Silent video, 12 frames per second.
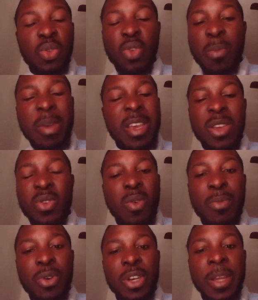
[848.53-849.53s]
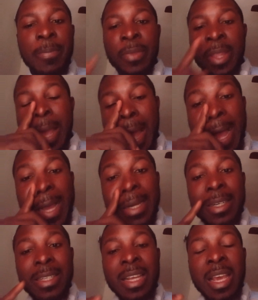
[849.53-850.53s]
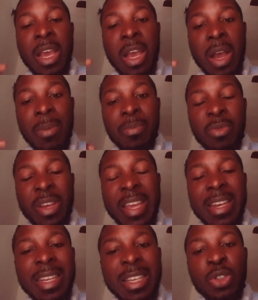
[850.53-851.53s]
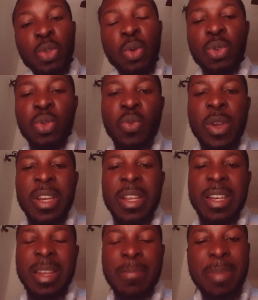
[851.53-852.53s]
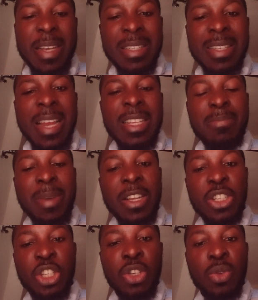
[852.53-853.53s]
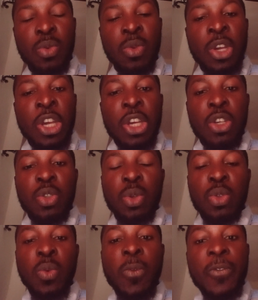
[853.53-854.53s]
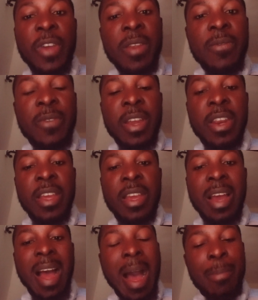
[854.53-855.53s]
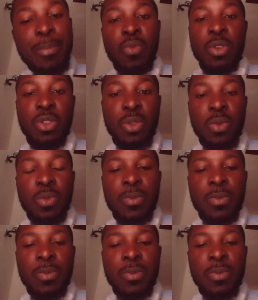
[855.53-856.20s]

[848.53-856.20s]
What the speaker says: You're making your money, and in so doing, the person that is managing you is also very, very happy with you.